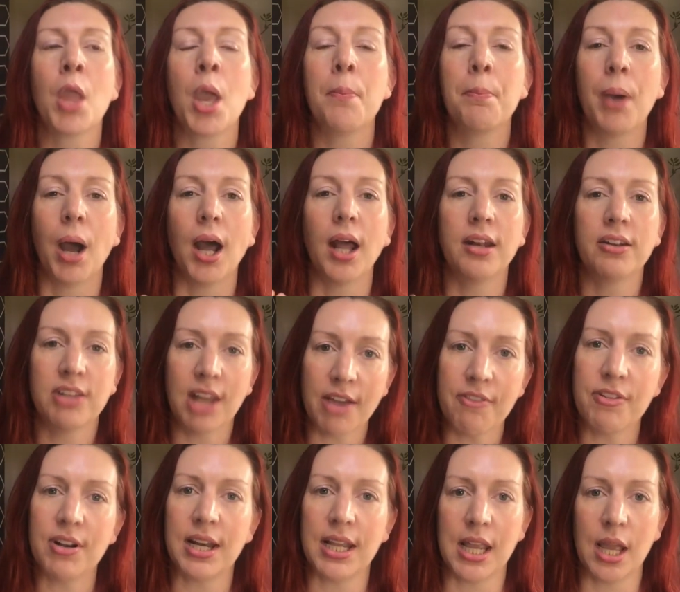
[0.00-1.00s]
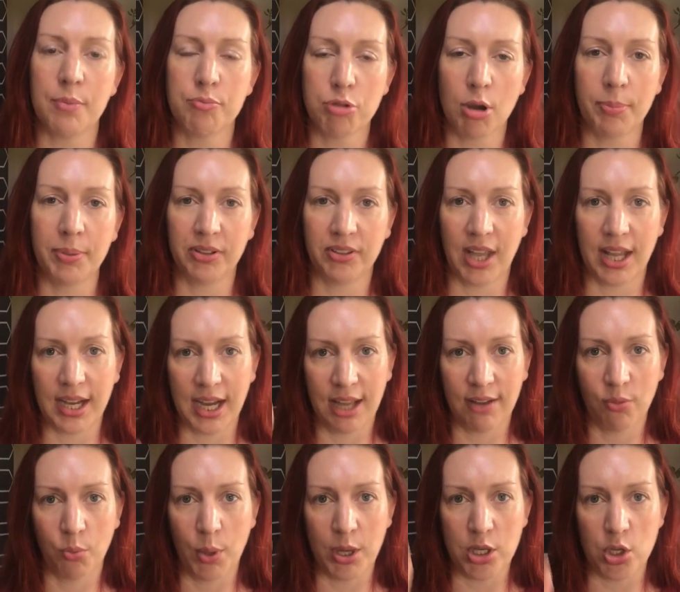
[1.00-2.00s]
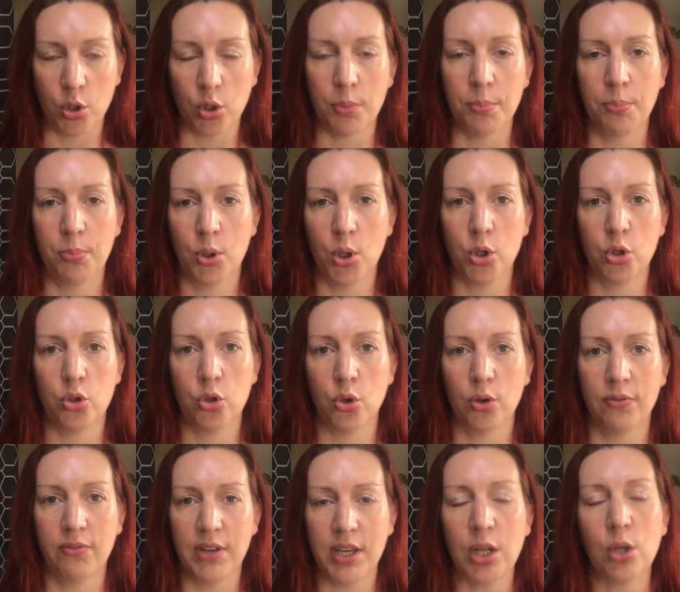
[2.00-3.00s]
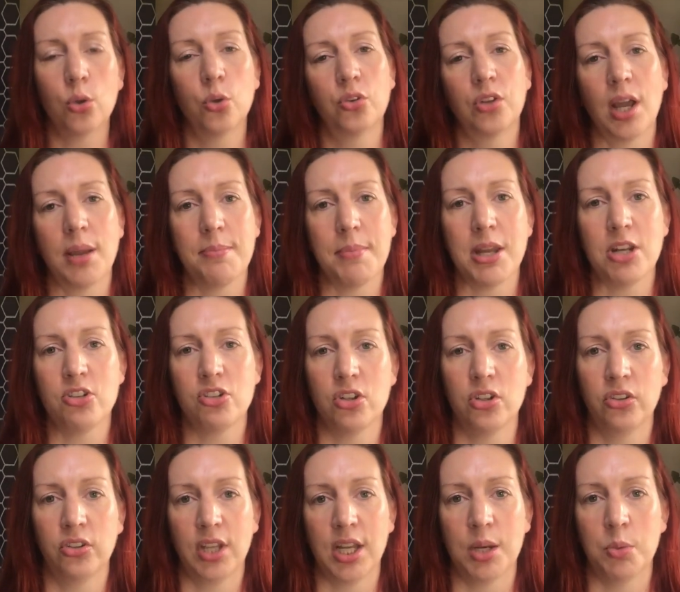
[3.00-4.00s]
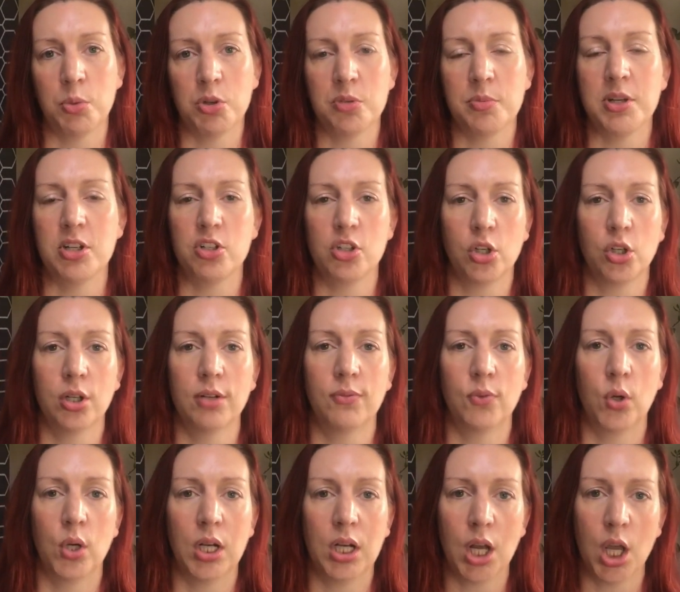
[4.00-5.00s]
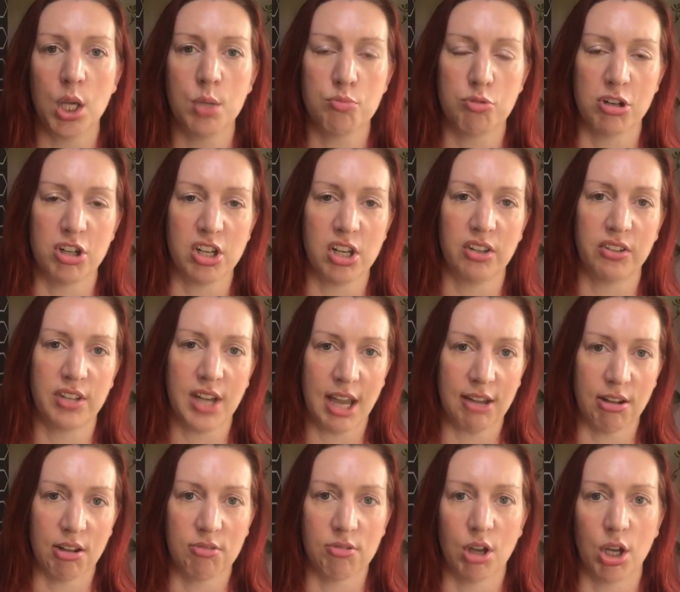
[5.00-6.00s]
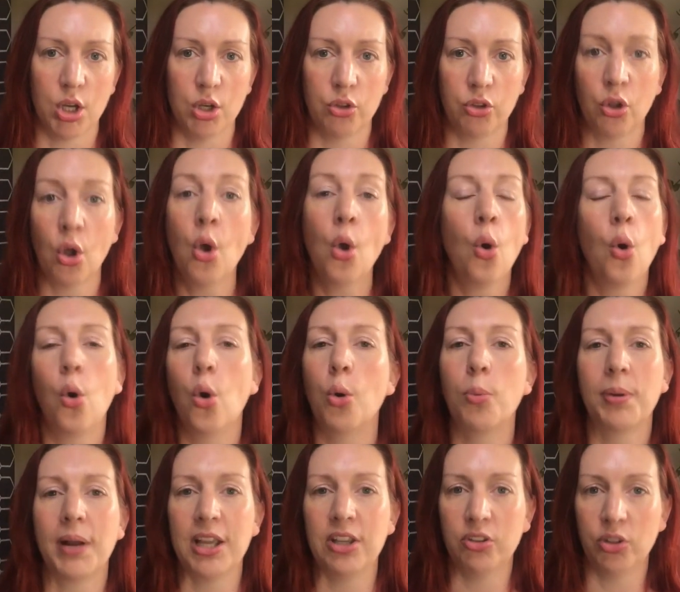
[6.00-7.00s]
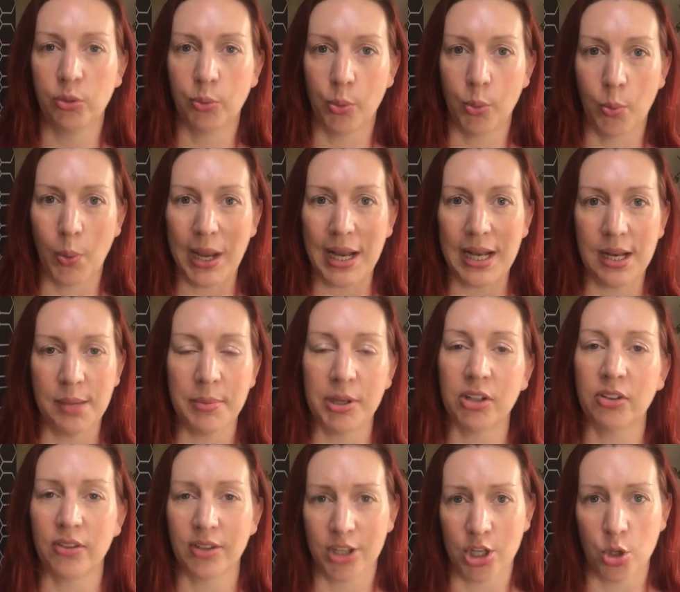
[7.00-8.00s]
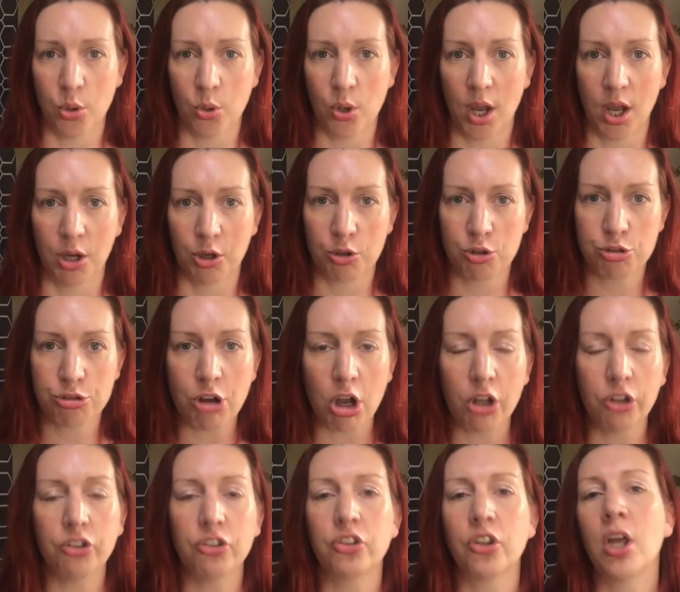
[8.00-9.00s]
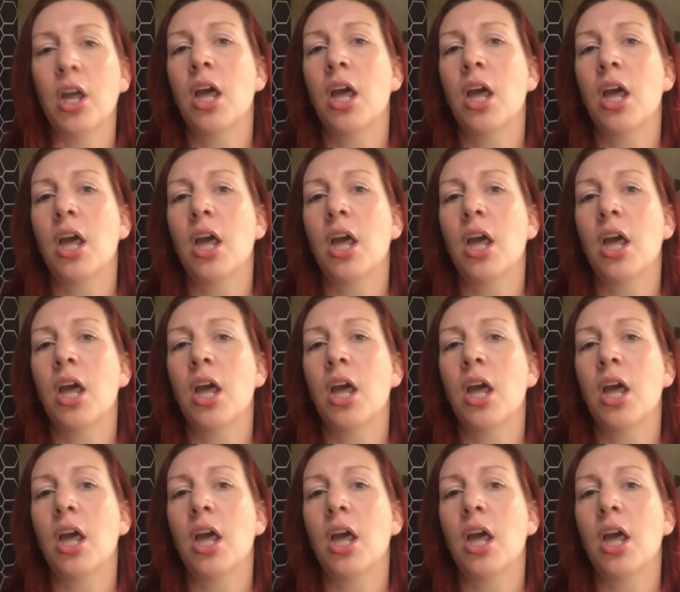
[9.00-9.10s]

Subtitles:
But definitely a proper sat-nav where you can put your vehicle dimensions in, which means you can avoid low bridges, narrow roads, or places with weight limits that you can't cross.